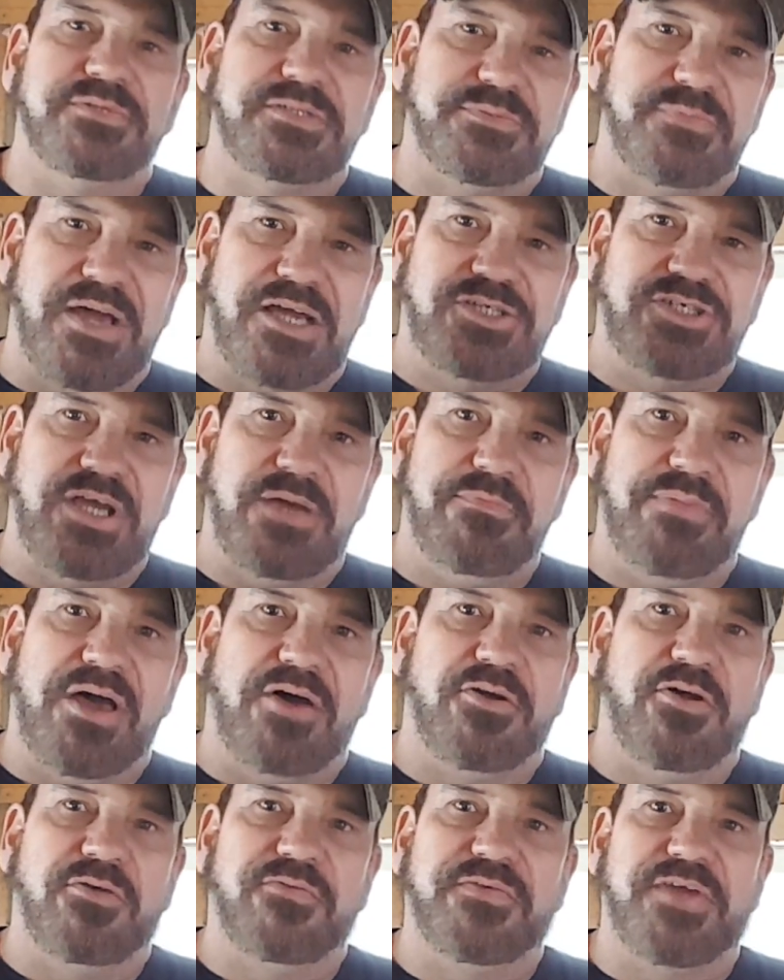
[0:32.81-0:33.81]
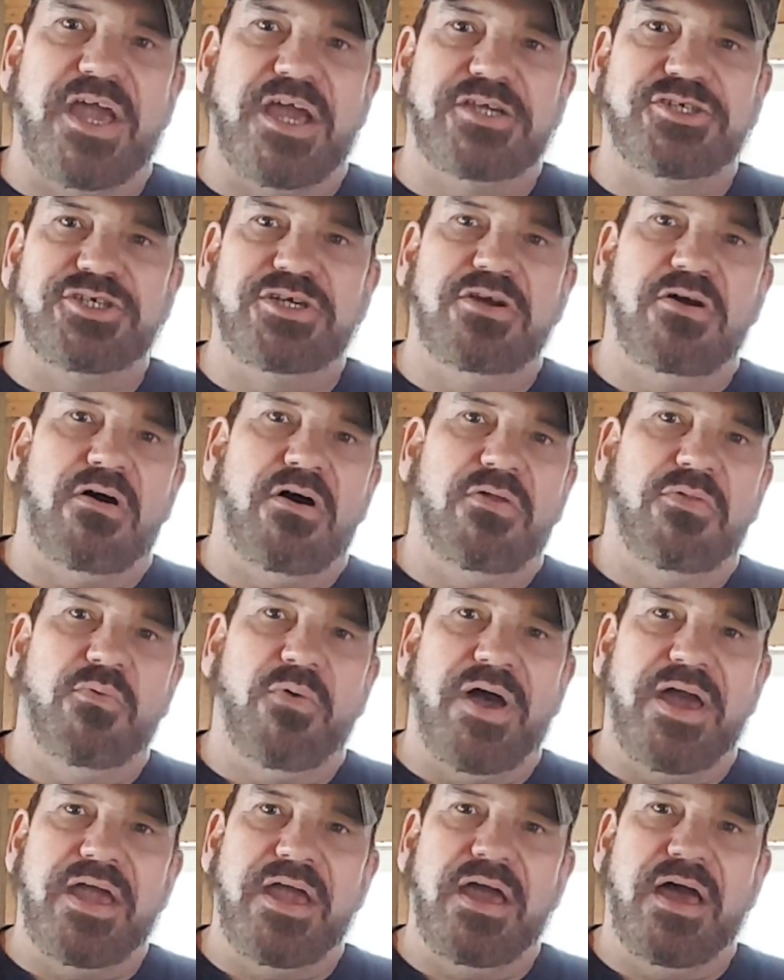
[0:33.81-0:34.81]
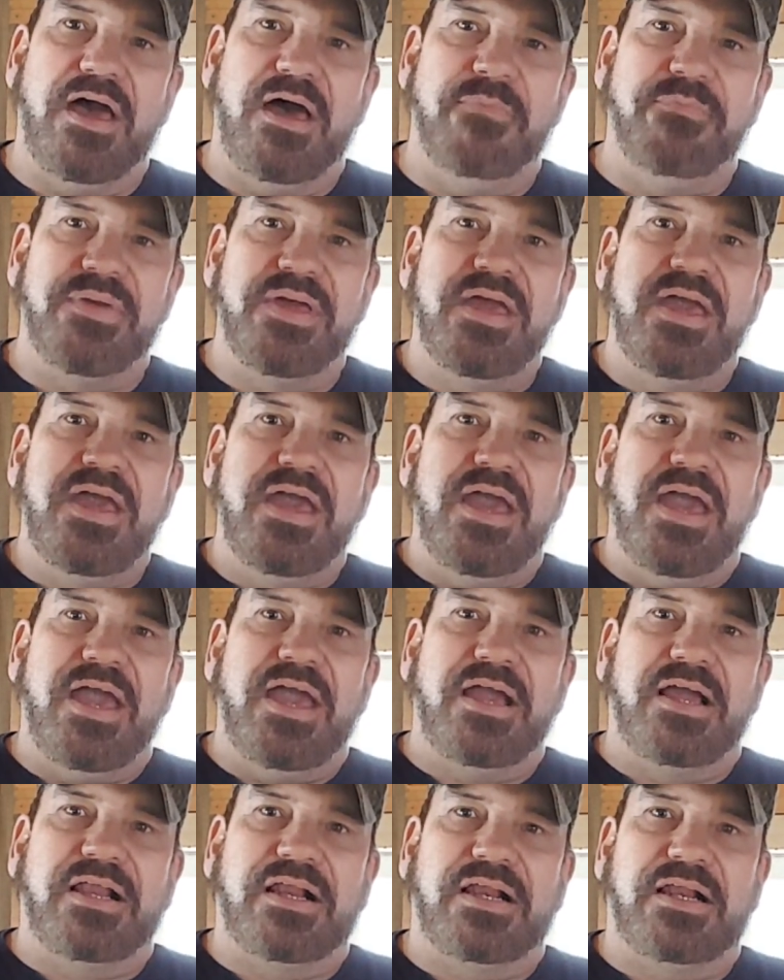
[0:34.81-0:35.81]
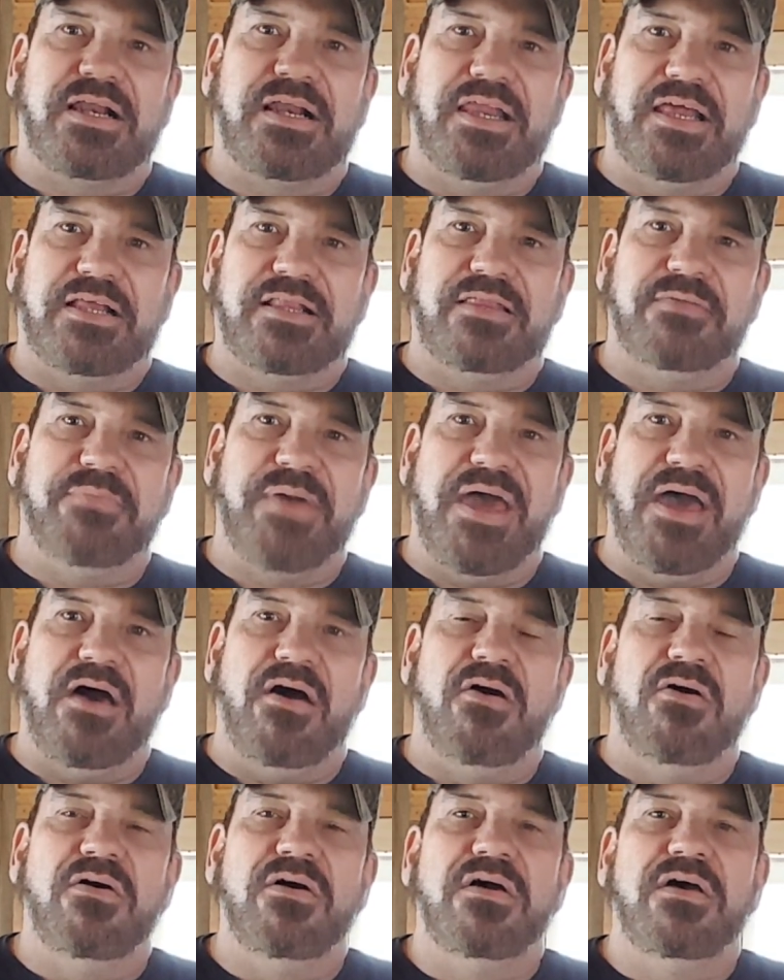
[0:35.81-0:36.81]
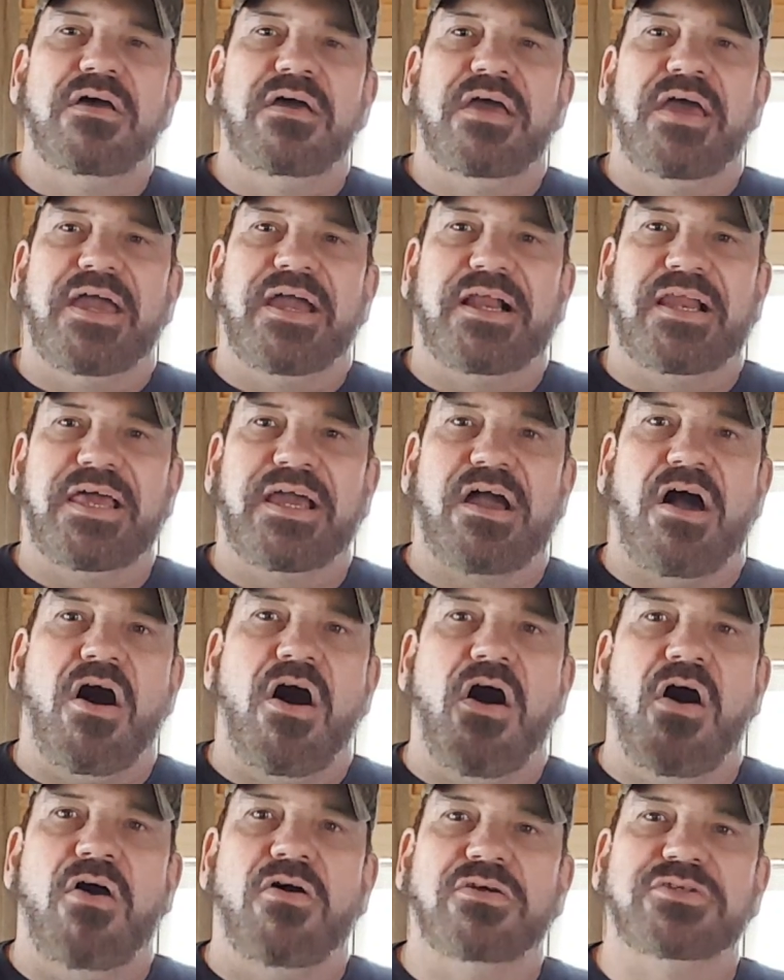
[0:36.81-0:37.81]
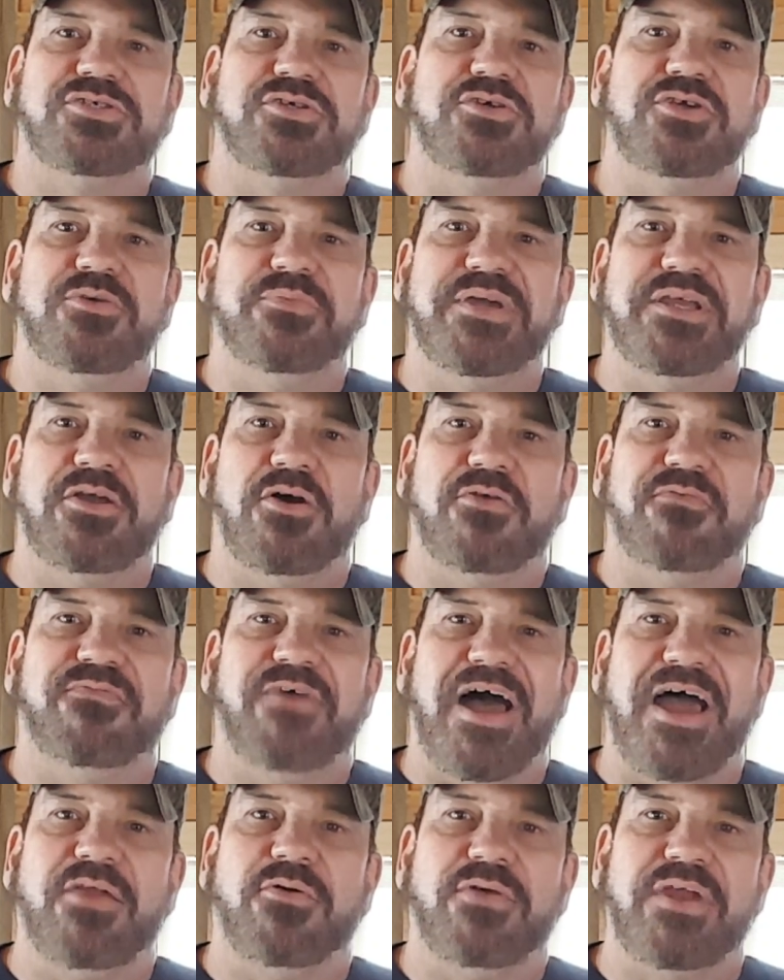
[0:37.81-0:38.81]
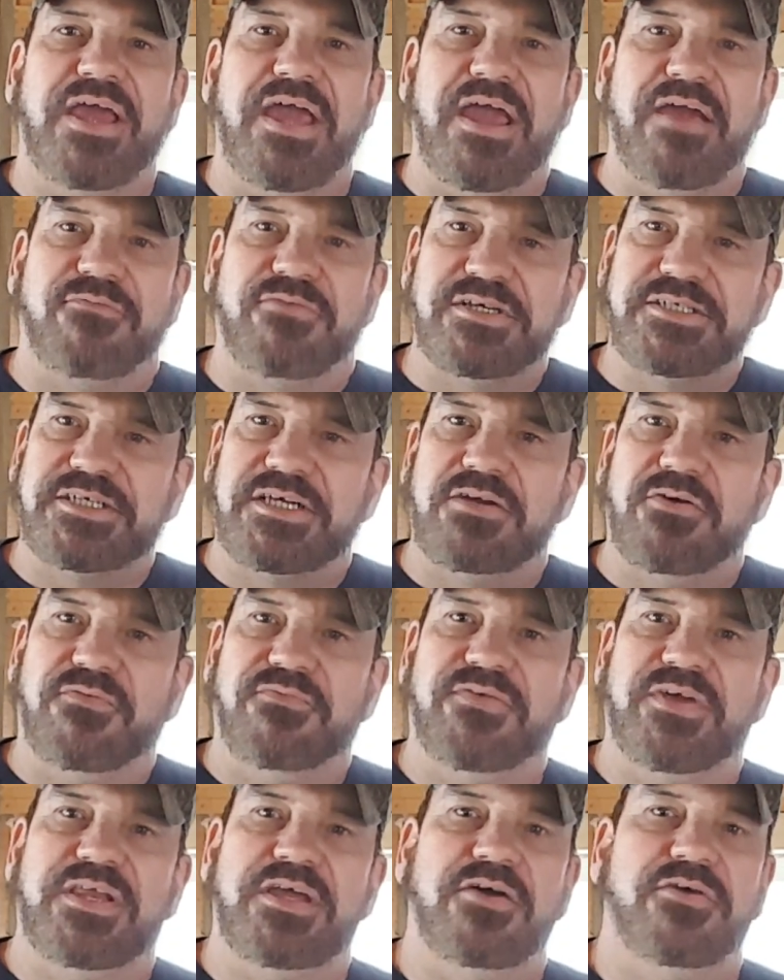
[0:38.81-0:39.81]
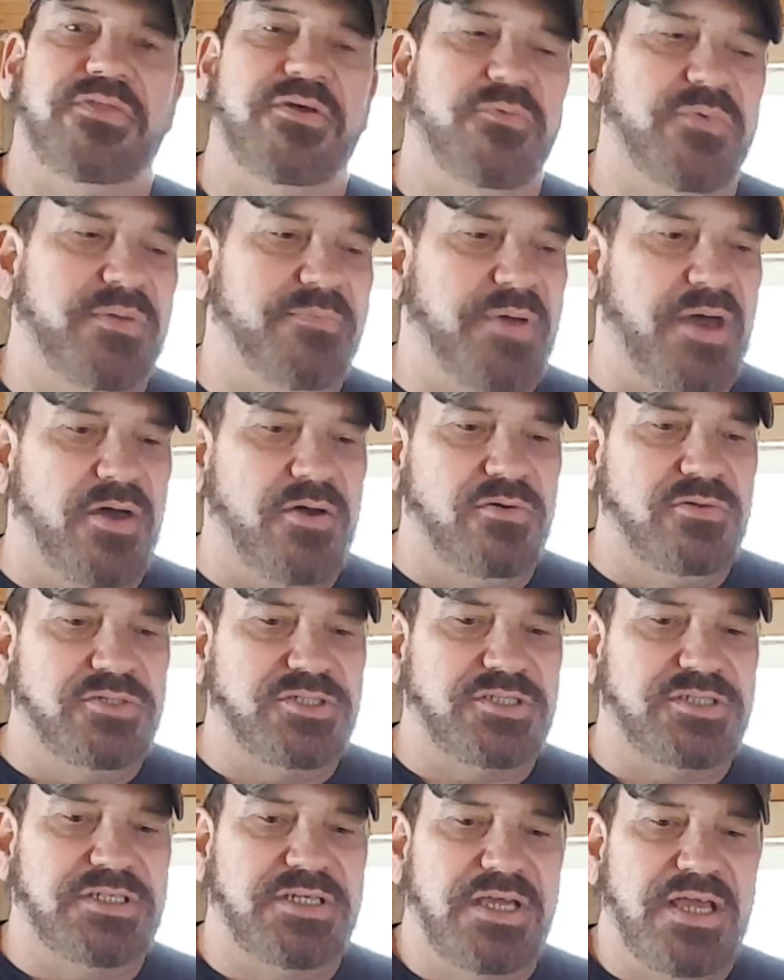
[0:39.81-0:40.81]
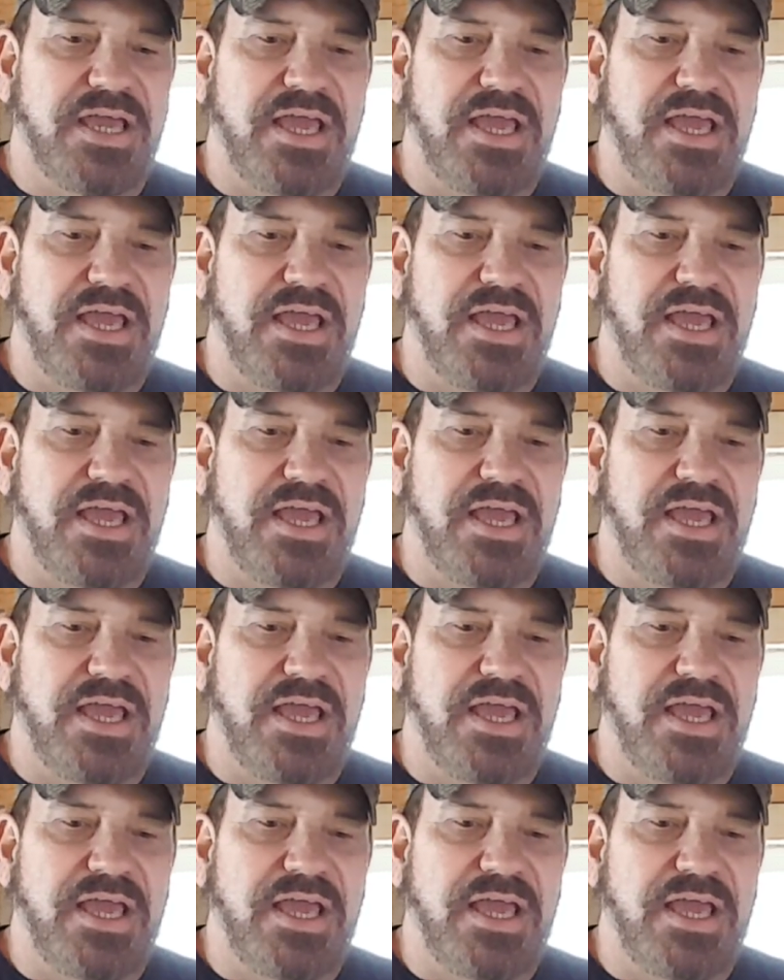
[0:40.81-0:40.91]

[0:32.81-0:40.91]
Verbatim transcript: Smash that bell notification, go all the way up and click the bell and click all so you'll be notified on every single video that we post.